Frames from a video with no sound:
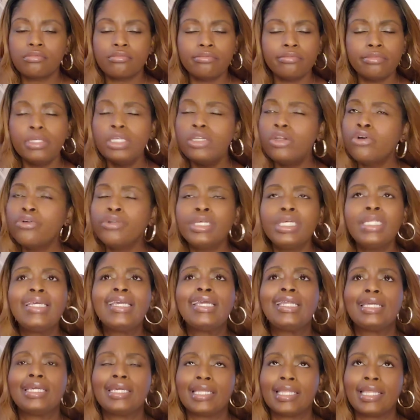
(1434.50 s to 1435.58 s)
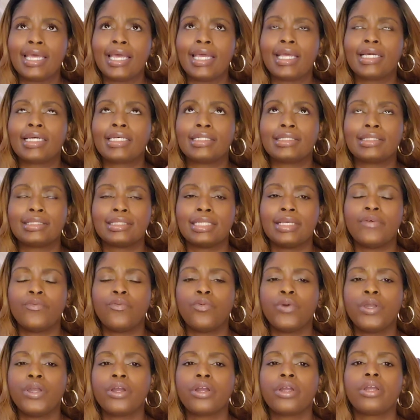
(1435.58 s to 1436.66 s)
You don't need any of that, because if
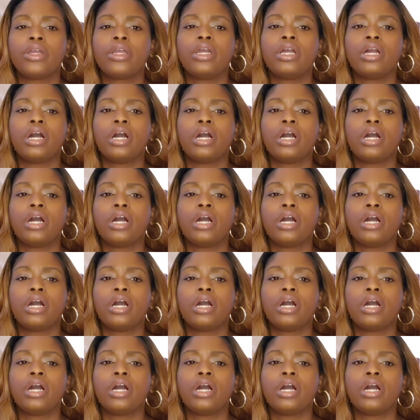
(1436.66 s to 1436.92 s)
we're